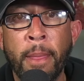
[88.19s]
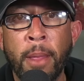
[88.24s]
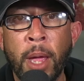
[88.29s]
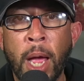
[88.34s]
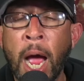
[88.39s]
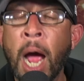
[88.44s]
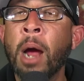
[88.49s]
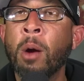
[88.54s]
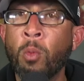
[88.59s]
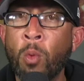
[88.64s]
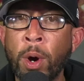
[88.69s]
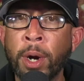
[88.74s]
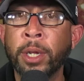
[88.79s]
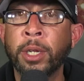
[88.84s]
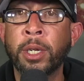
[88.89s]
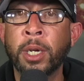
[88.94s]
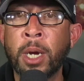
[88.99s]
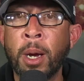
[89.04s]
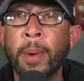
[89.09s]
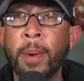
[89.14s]
I want it
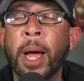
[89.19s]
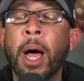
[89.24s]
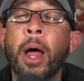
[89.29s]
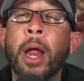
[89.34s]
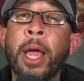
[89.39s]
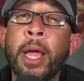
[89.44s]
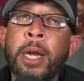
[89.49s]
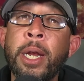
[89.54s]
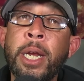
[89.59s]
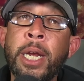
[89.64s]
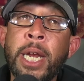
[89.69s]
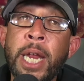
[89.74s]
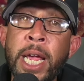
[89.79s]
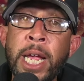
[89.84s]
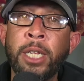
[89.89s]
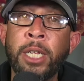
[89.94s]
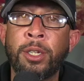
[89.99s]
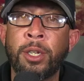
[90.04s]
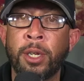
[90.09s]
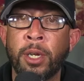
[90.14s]
to come out. It
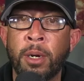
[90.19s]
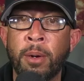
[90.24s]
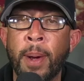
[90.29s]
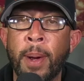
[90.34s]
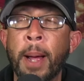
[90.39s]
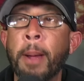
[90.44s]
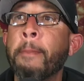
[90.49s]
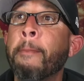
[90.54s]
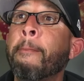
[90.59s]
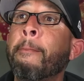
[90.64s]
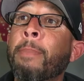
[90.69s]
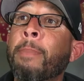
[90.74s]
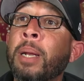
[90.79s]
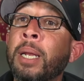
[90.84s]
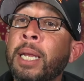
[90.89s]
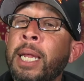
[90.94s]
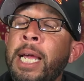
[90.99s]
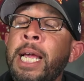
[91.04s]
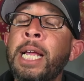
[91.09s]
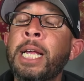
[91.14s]
needs to come out.
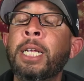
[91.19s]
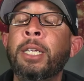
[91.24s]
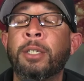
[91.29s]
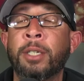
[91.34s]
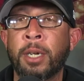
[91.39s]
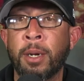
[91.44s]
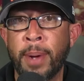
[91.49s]
Please come